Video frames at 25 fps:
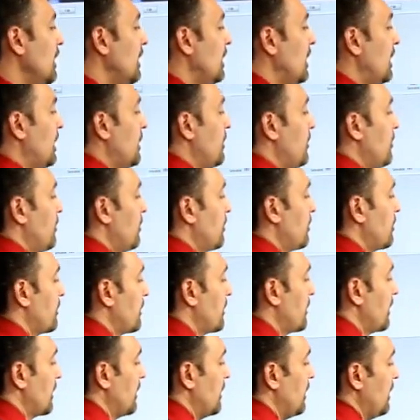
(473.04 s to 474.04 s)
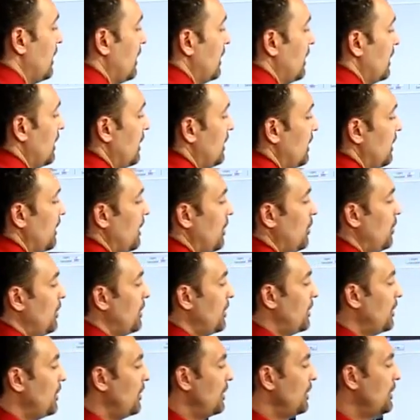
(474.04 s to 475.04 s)
what do
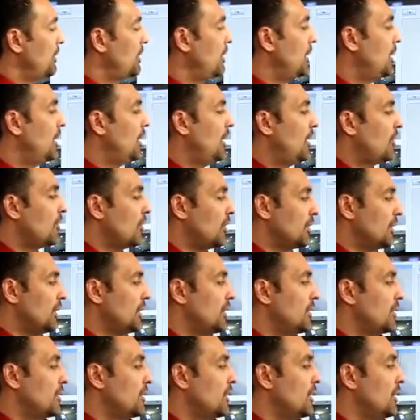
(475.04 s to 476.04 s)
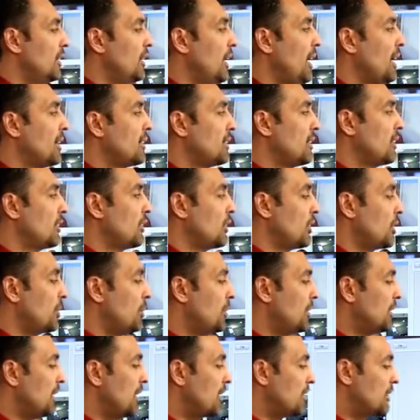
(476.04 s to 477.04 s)
you call it? I've got this Excel
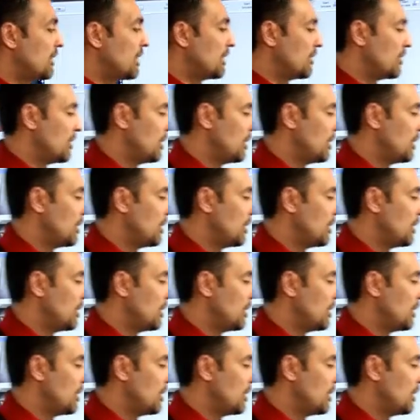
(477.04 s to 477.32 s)
document that's